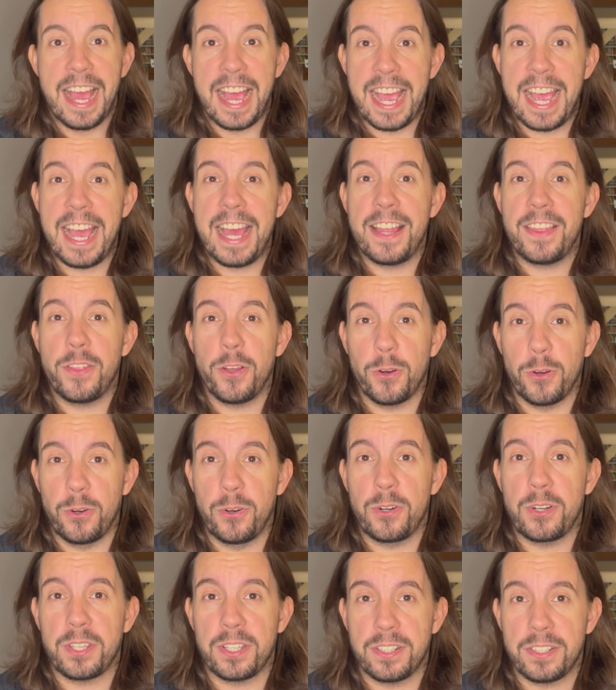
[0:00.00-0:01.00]
And the
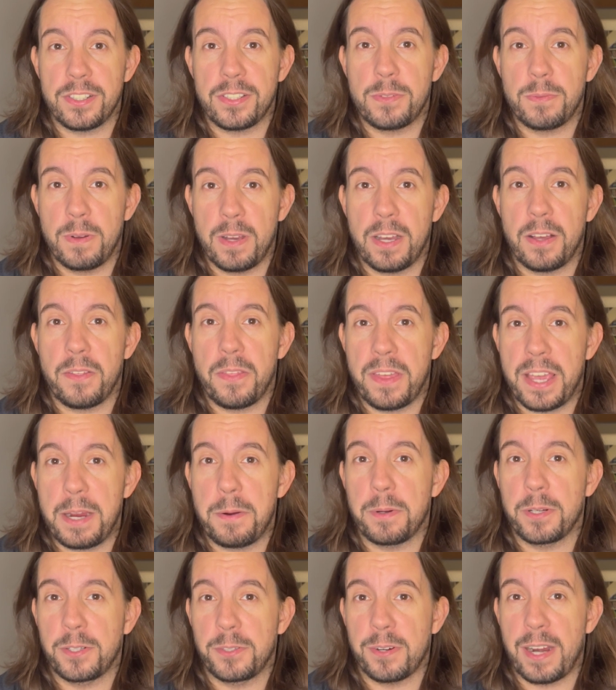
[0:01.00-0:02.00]
audience, well, they
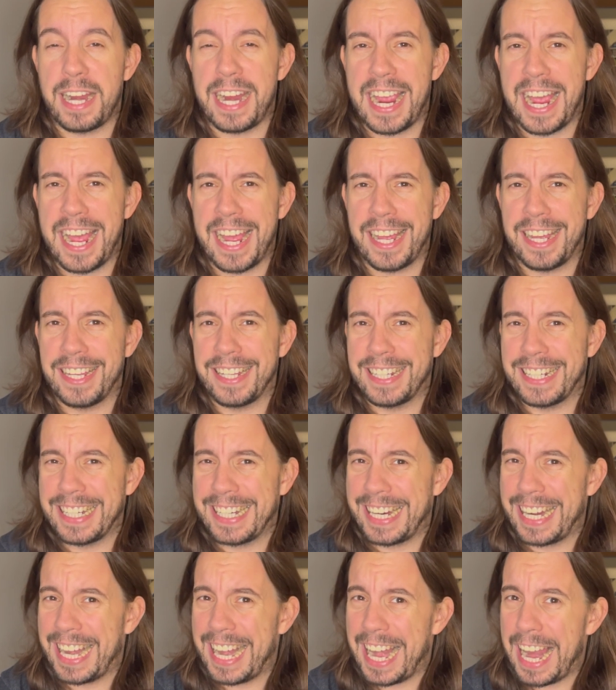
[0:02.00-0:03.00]
were great at
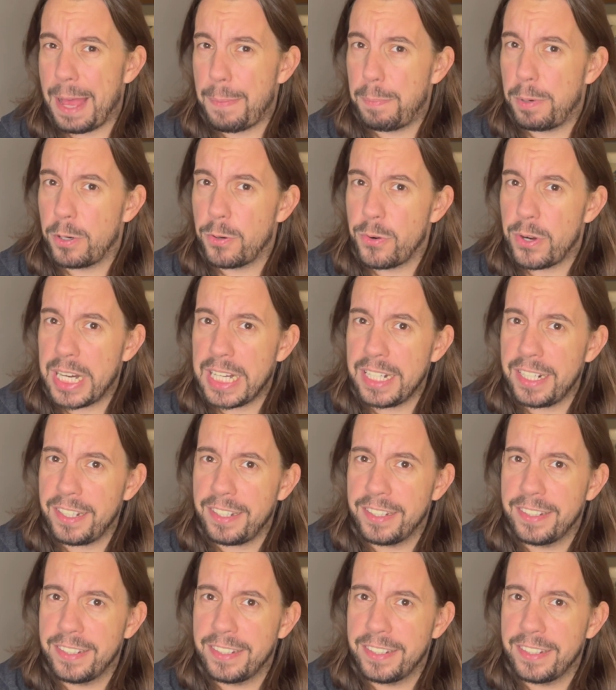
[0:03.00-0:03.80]
clappering.